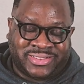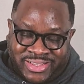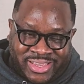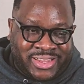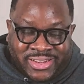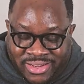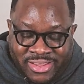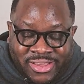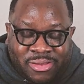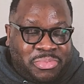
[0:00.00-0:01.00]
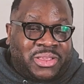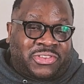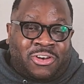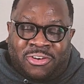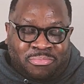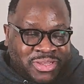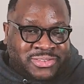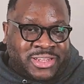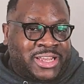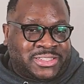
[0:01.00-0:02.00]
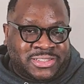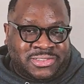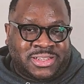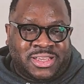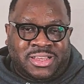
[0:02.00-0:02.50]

again, big song, big selections.